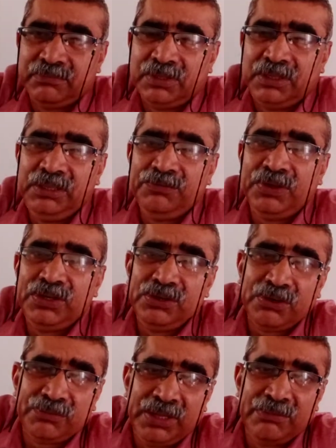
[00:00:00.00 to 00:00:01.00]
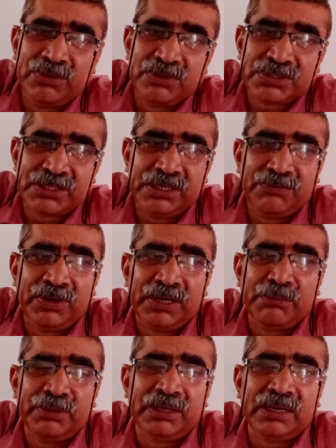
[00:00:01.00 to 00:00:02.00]
If any of the above said
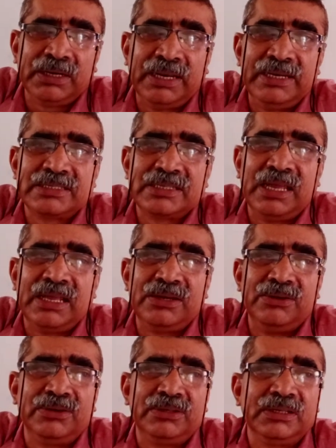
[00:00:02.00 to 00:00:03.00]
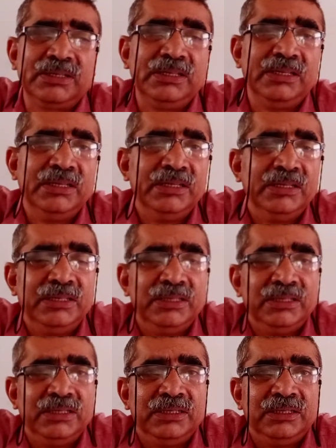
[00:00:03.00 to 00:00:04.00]
fundamental rights are not
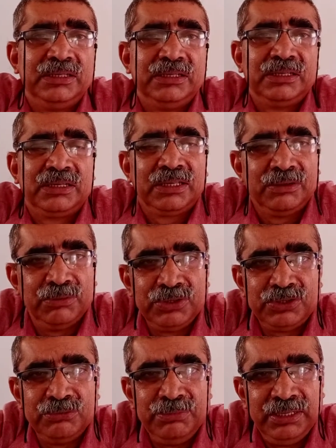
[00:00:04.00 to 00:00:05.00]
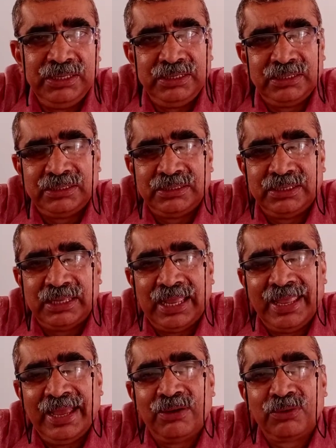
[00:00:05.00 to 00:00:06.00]
given to me, I
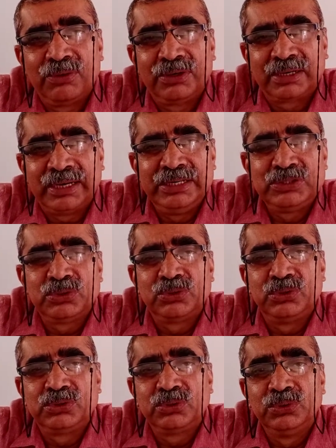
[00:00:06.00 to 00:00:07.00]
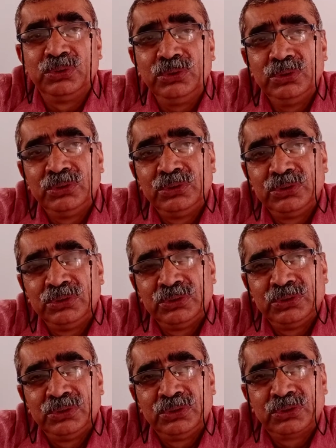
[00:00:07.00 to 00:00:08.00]
have got right to go to
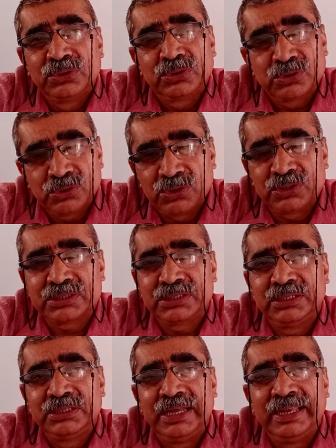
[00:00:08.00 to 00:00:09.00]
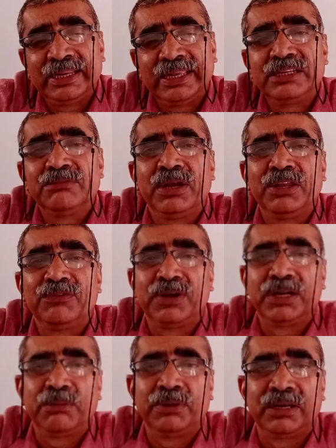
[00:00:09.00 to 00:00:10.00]
court and get my
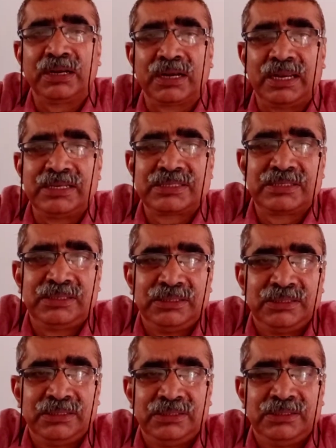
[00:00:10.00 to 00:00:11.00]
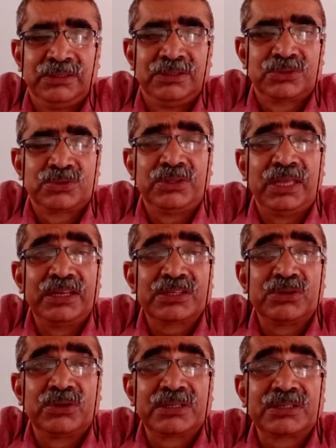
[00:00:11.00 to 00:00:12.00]
fundamental rights. So that is
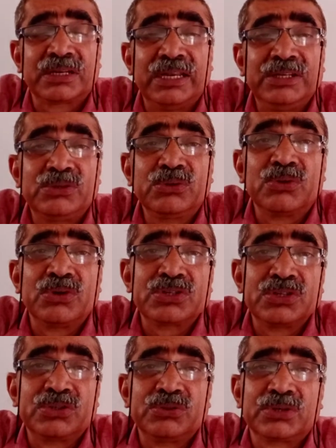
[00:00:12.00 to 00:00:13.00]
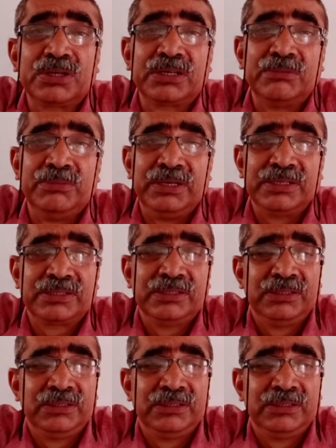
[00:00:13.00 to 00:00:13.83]
known as right to constitutional remedies.